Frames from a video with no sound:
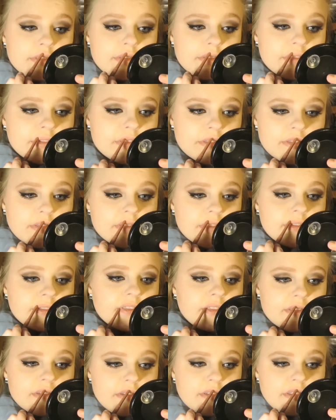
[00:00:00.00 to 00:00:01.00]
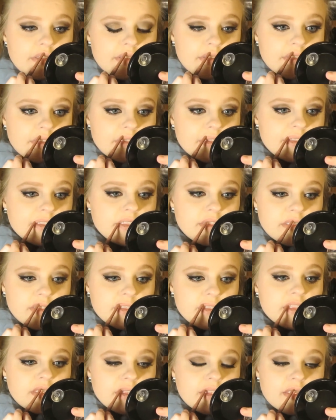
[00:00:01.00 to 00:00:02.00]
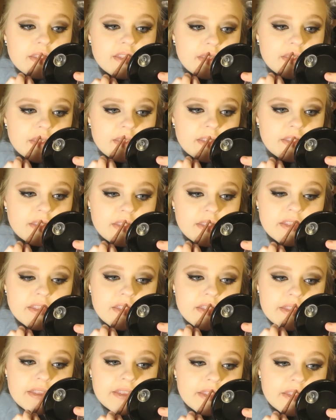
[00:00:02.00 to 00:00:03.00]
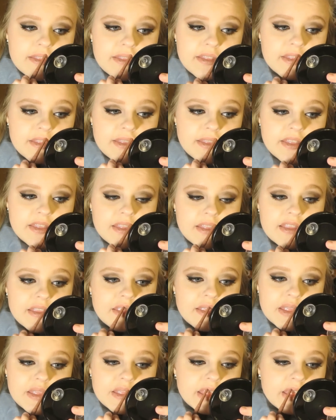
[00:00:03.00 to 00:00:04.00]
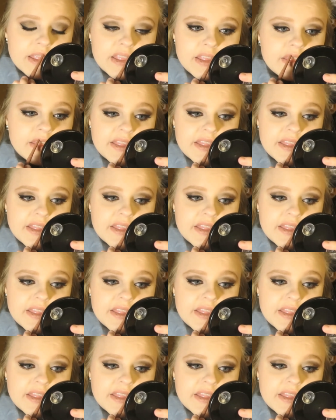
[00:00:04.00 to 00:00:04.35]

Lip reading: Using this lip liner by Rimmel, I'm just going to